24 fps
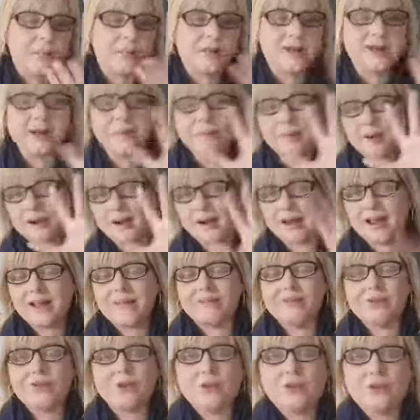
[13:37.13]
and I'm going to have
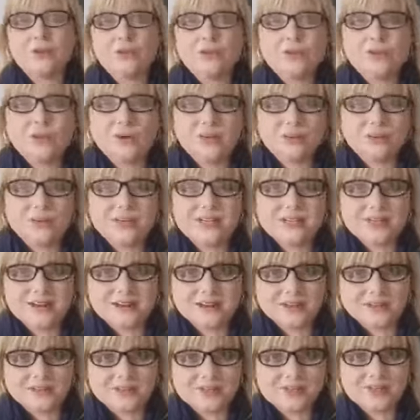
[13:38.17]
to go 2 or 3
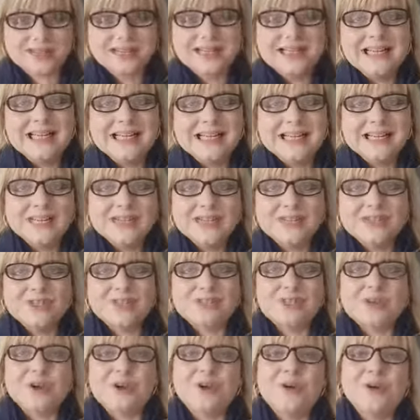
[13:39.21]
times.
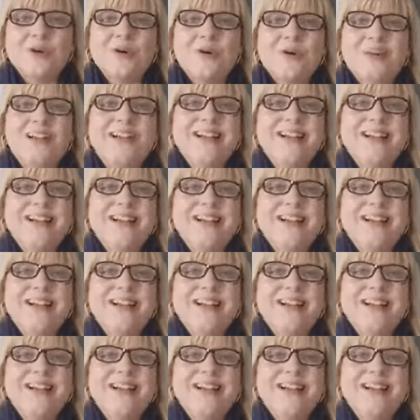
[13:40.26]
So